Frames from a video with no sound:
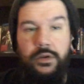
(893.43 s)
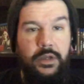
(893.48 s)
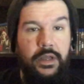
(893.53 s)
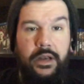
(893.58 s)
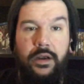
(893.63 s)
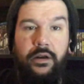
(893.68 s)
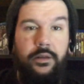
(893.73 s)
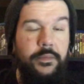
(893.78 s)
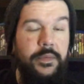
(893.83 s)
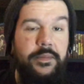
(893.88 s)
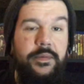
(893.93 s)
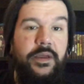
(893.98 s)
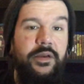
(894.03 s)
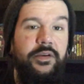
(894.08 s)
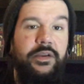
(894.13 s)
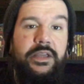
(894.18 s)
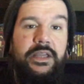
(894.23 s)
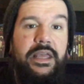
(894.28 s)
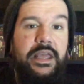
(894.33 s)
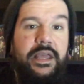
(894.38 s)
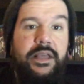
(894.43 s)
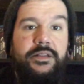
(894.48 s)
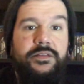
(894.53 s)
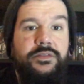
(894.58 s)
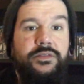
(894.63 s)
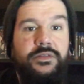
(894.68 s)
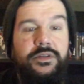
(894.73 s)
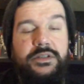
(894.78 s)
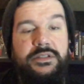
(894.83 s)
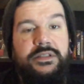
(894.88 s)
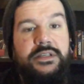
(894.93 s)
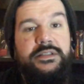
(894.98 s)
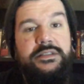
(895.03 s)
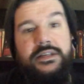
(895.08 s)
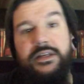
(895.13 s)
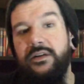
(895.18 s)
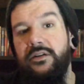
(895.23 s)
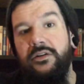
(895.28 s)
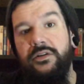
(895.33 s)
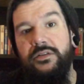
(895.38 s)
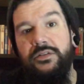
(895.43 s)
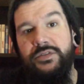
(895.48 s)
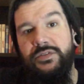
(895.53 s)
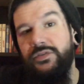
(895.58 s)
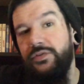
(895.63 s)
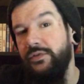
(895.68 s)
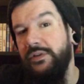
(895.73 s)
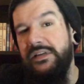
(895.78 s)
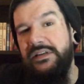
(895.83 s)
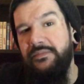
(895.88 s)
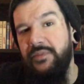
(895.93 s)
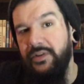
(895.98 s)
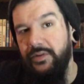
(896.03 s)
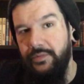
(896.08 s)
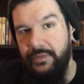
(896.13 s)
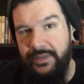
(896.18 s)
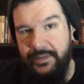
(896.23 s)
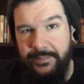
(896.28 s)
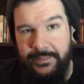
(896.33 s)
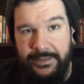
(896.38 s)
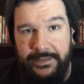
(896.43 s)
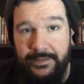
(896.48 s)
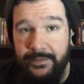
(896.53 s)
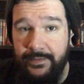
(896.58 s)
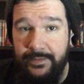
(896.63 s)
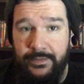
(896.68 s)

I don't know, maybe I'll get canceled because I said a girl's scream annoyed me.